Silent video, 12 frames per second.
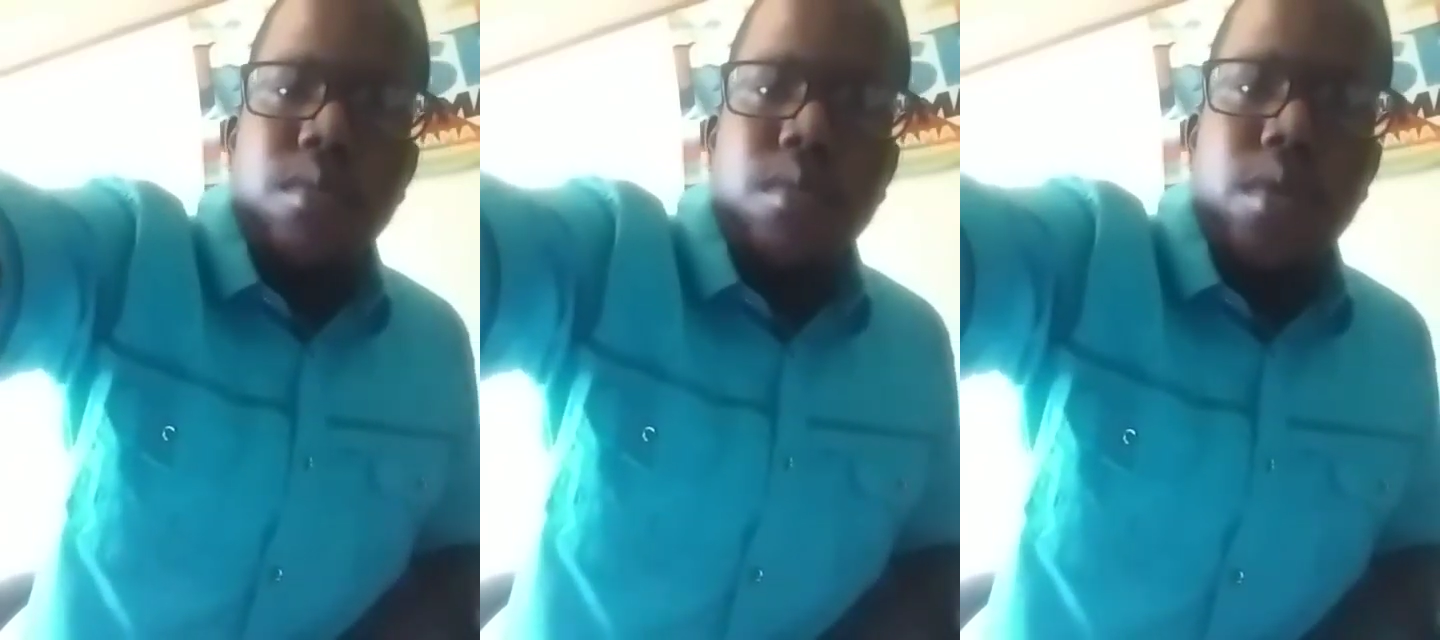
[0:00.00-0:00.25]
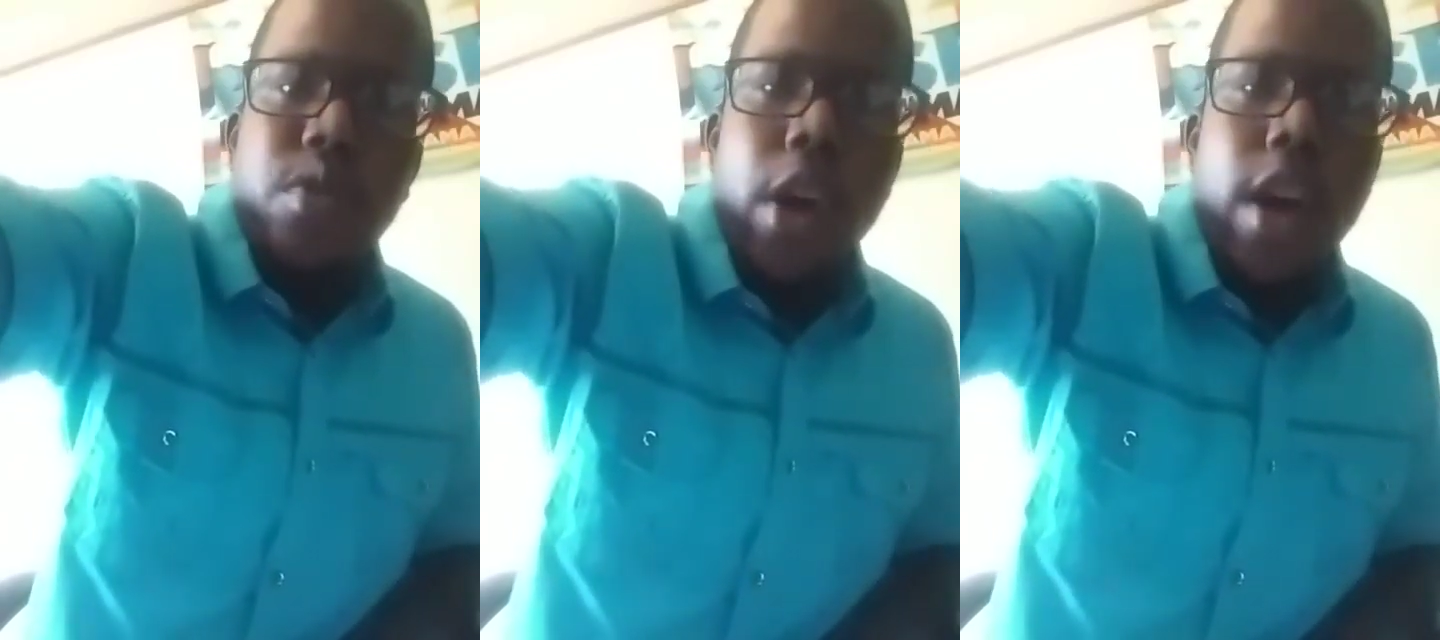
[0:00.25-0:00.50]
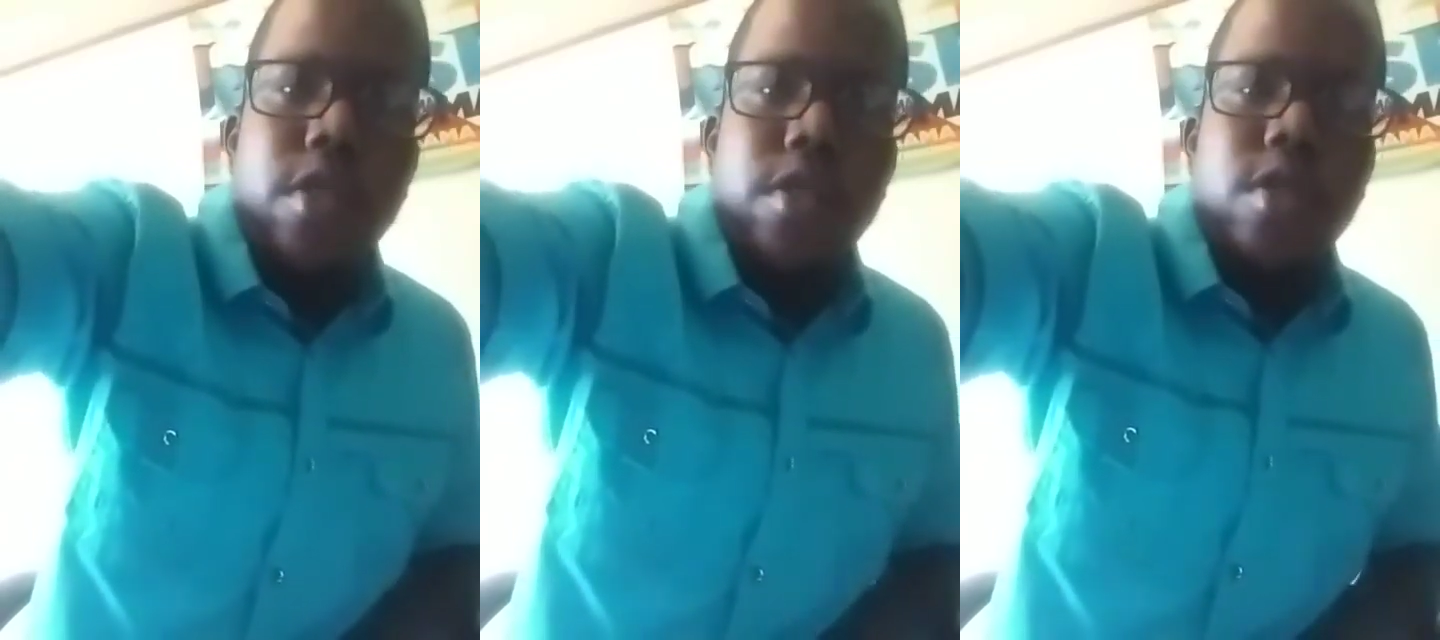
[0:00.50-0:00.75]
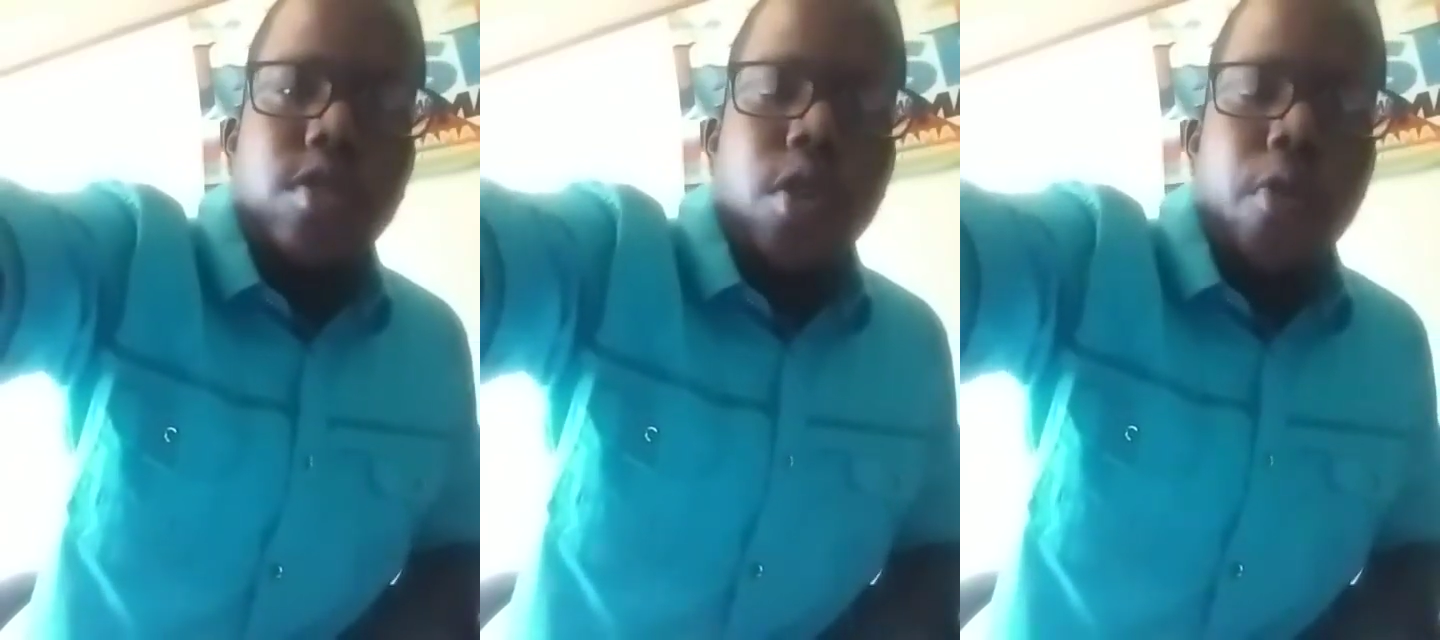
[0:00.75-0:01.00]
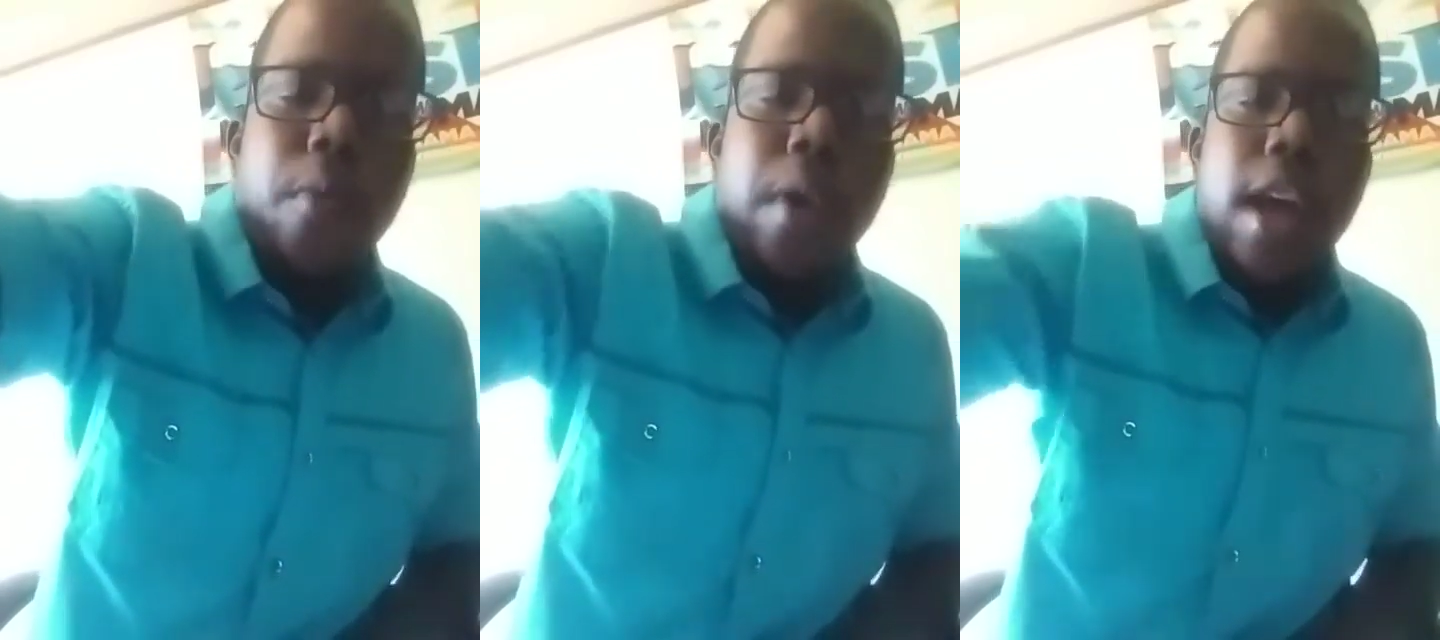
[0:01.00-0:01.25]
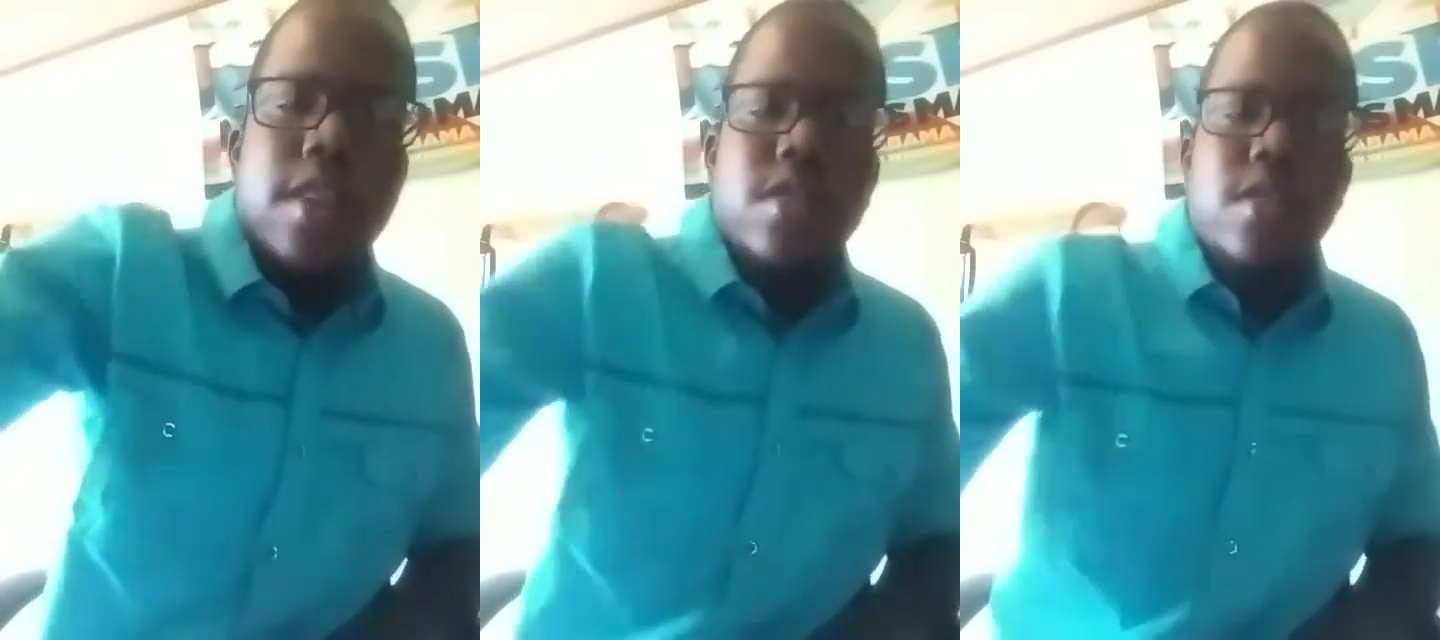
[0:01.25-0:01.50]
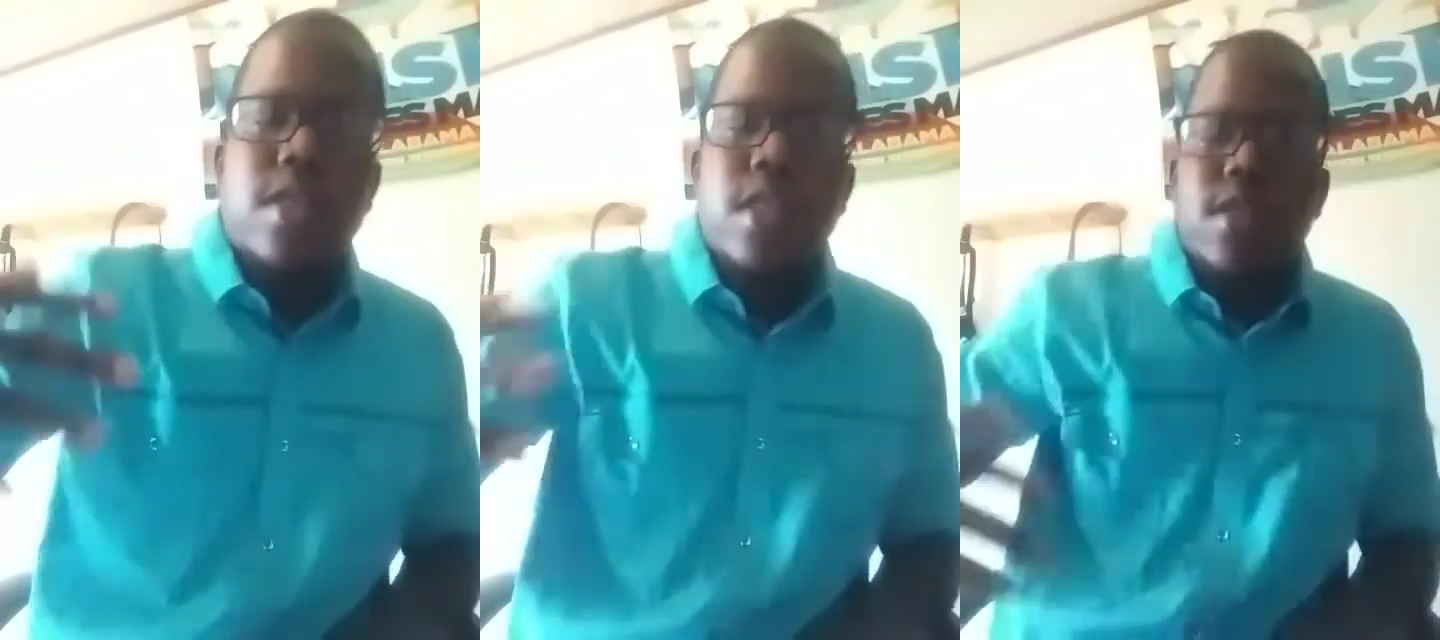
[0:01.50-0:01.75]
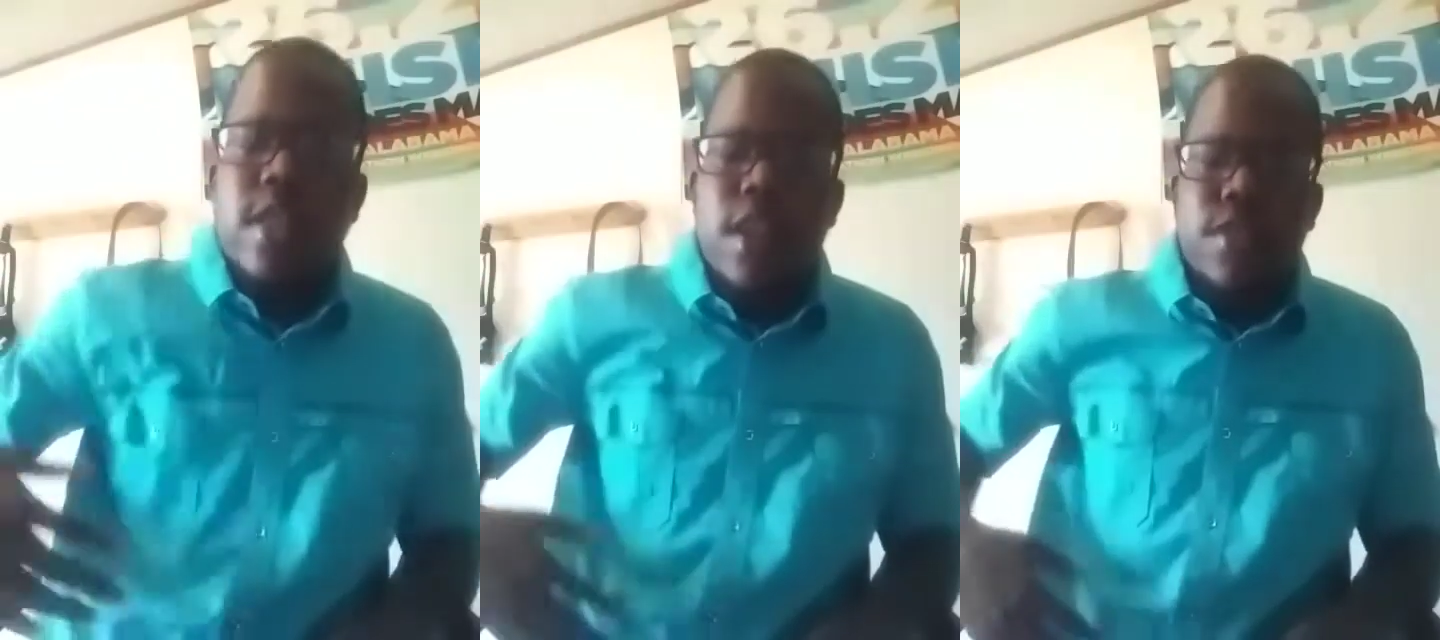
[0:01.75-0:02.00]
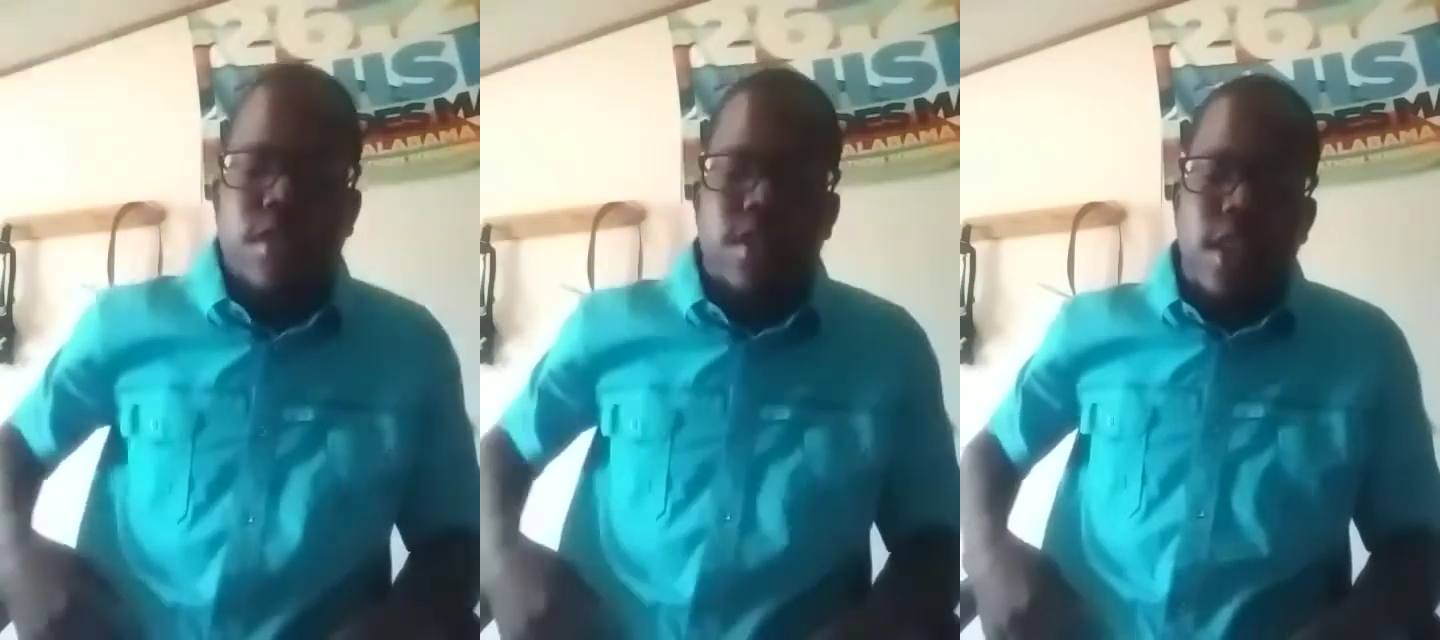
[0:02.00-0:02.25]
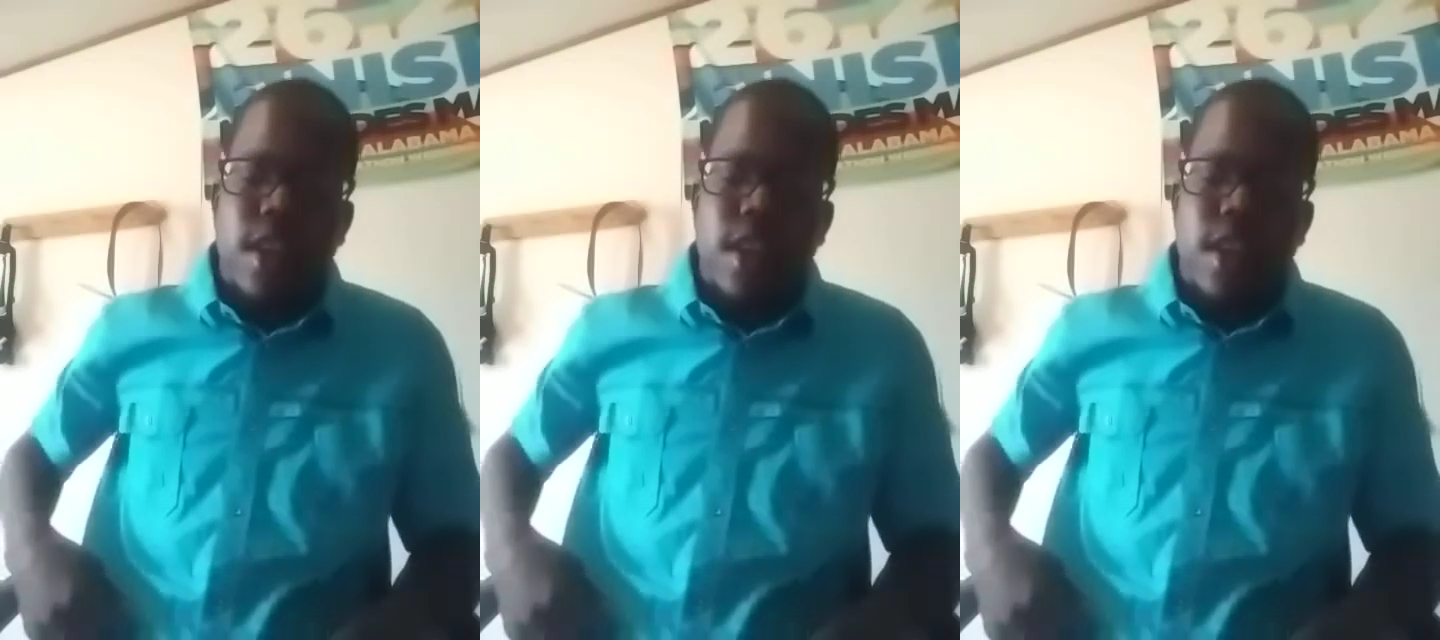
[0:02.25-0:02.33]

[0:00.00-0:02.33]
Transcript: So when I actually see these kind of things,